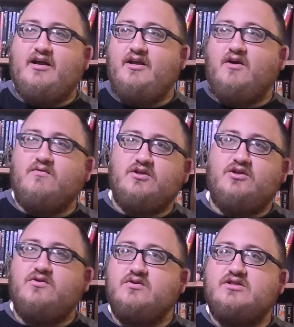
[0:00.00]

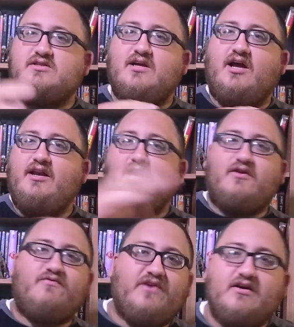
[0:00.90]
use
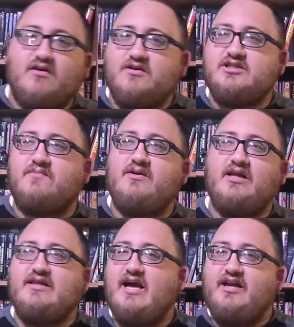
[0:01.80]
another vehicle or something
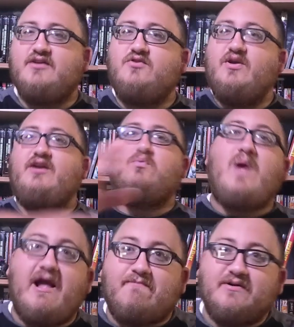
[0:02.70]
like that and create a
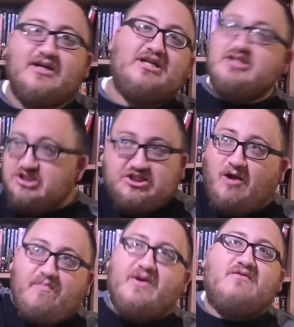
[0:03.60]
ramp and
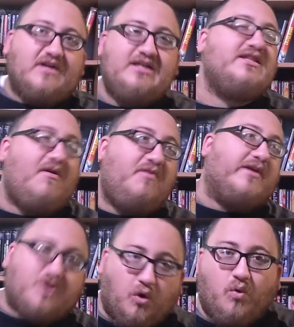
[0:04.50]
jump it, right? That would have
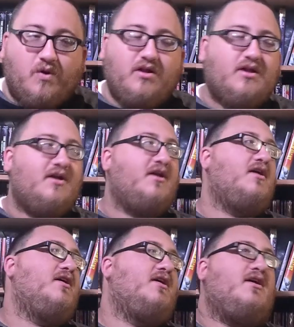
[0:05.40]
been cool.
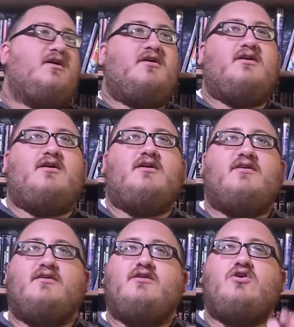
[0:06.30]

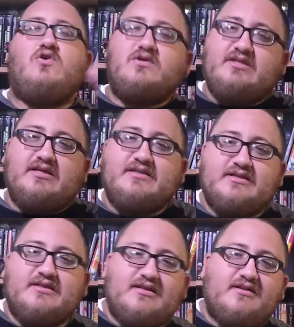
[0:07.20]
Use these
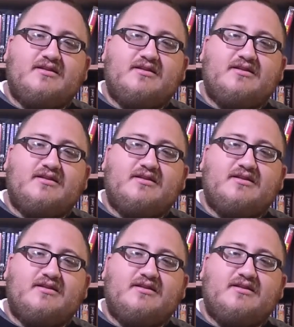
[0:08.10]
as